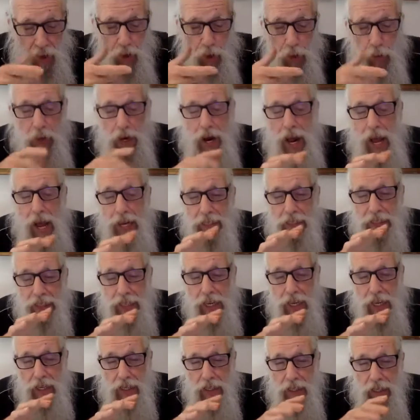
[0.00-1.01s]
When I
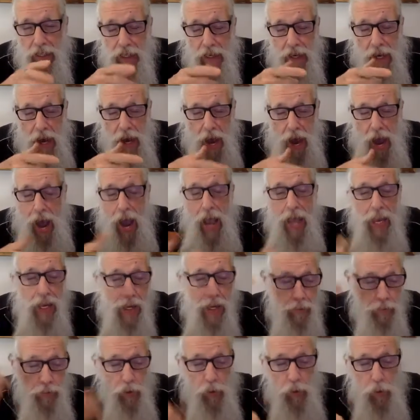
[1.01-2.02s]
say I
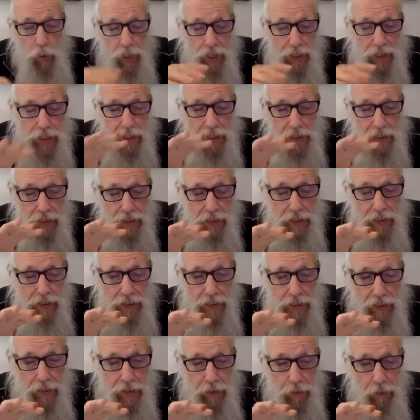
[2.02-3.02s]
am the
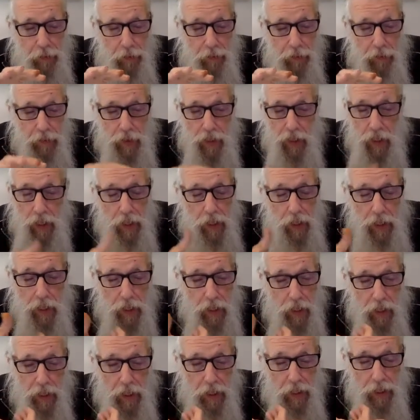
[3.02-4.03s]
witness,
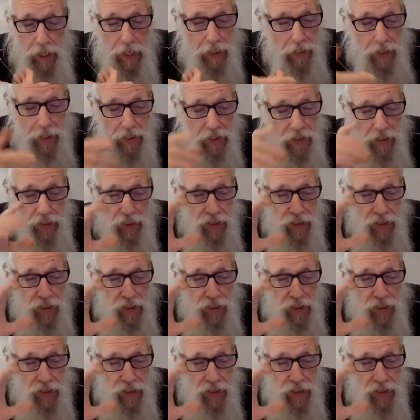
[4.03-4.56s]
that doesn't